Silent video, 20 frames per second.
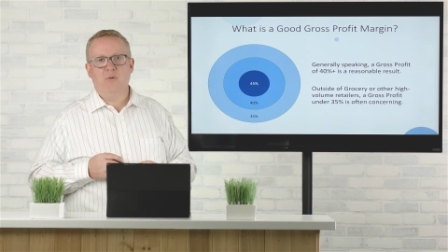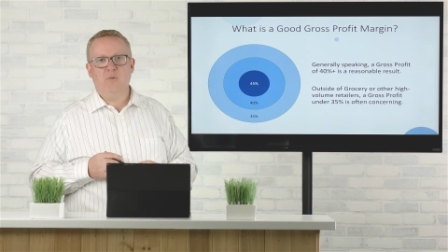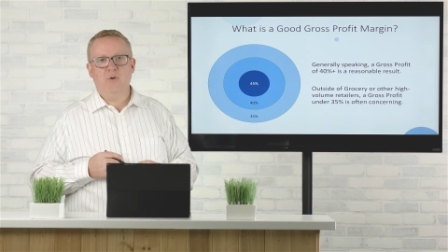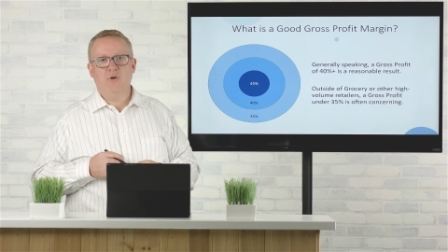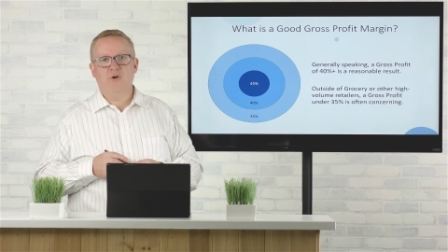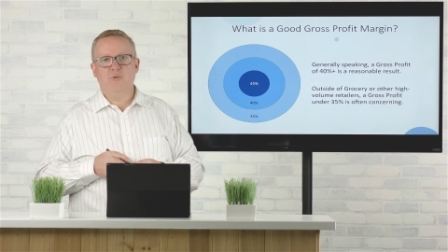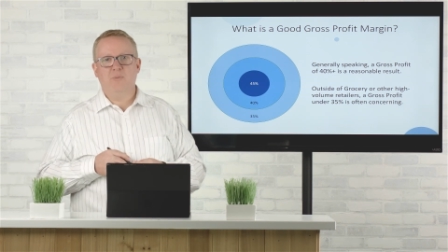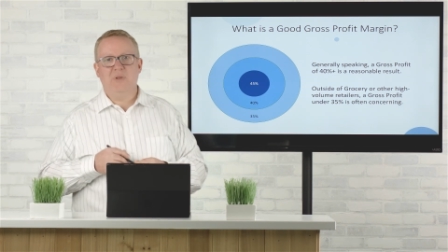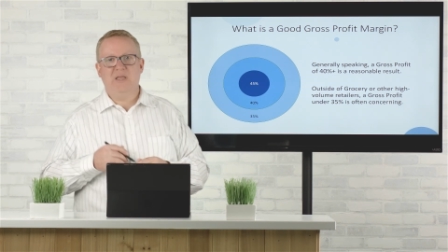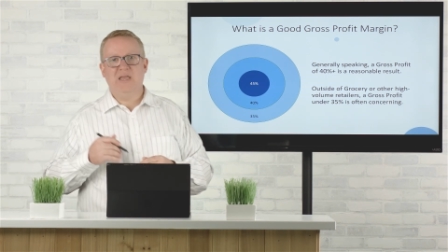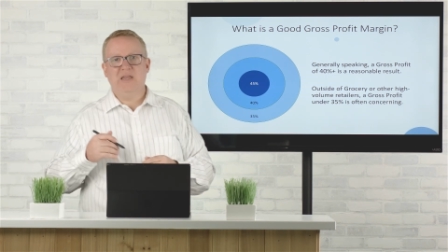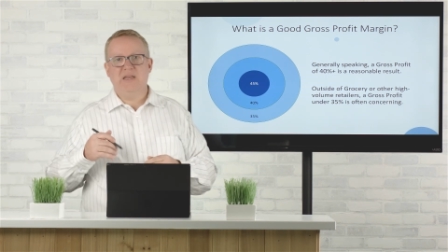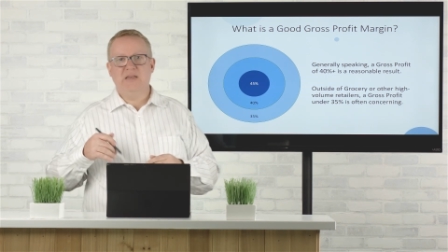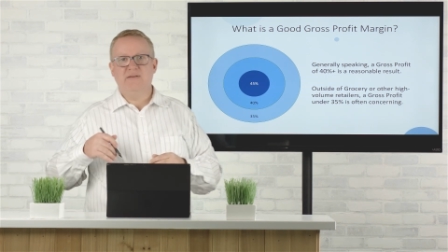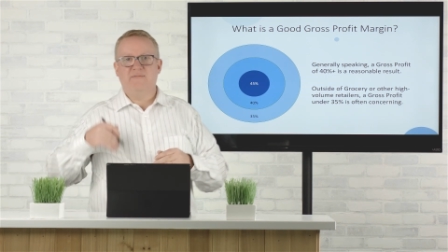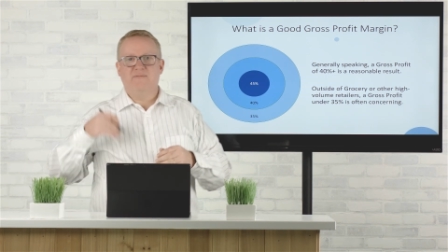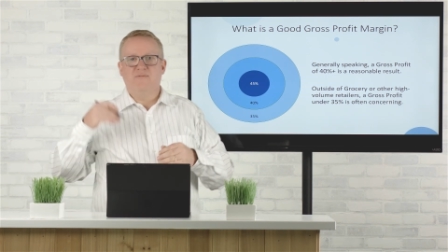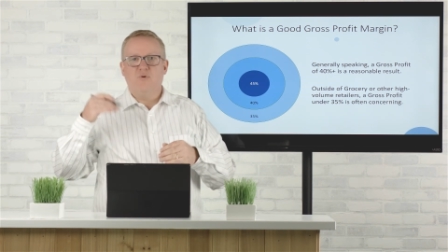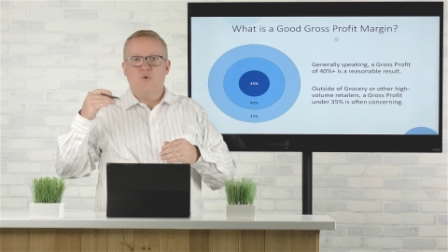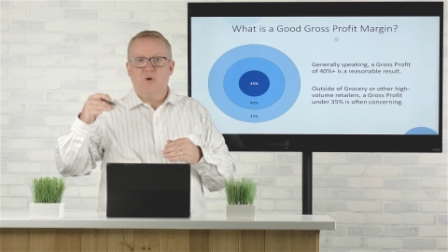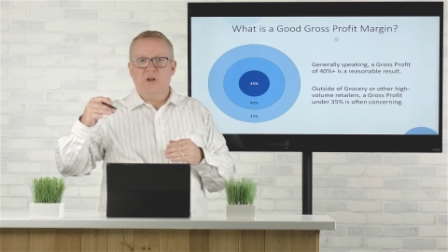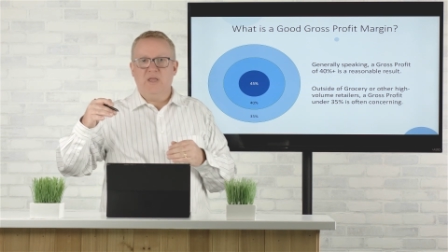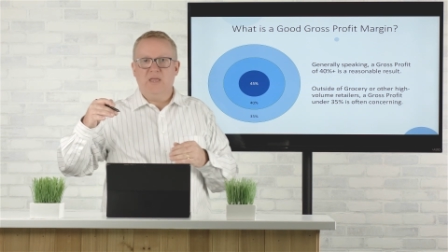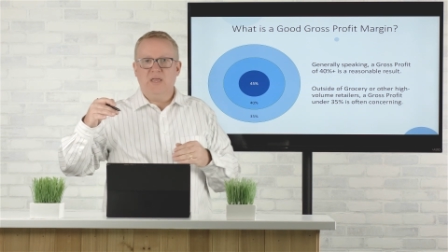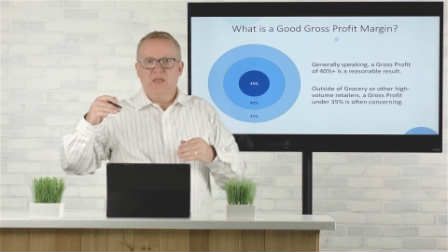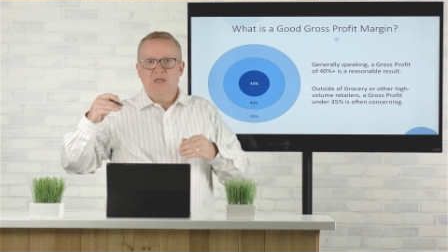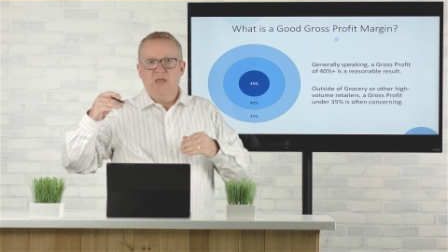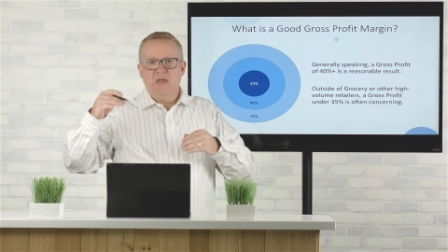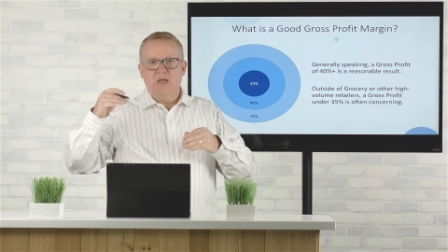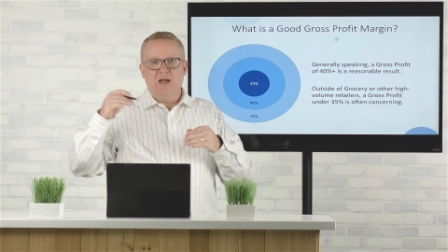We want to be hitting
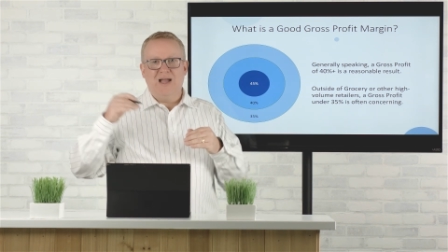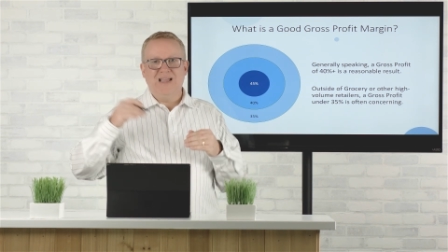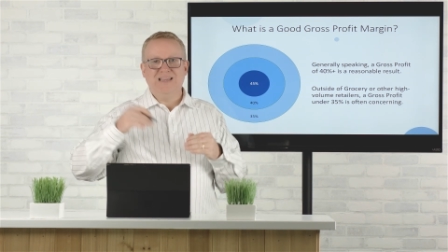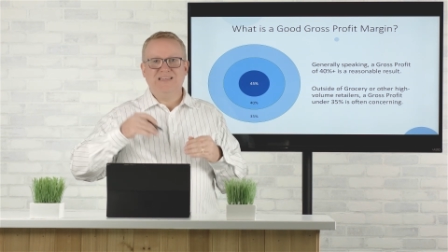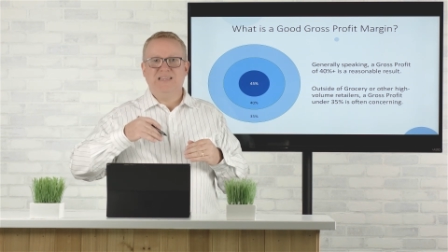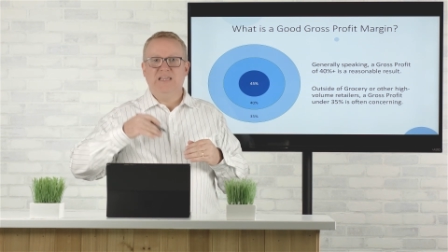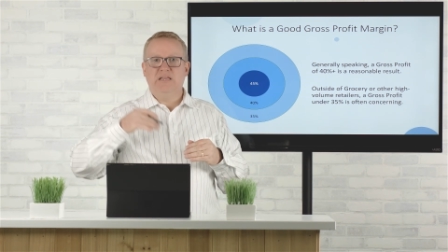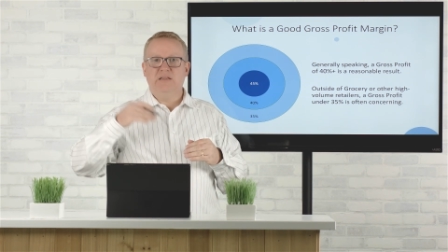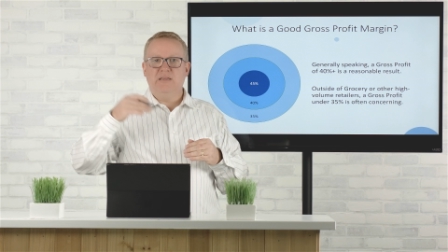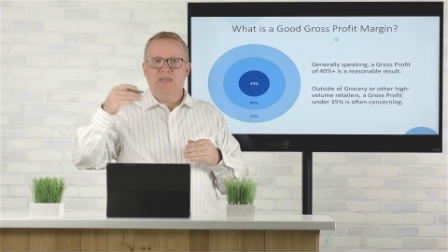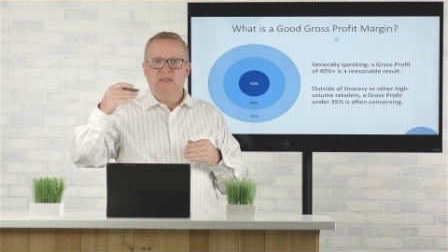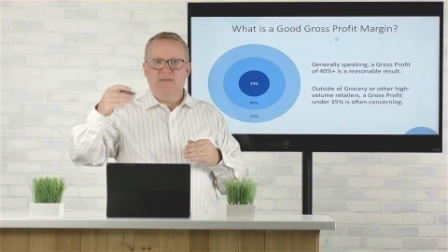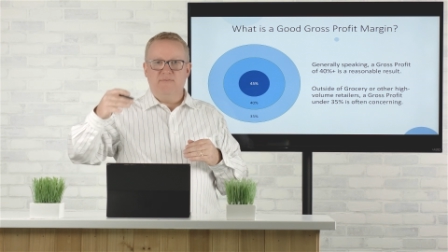40, ideally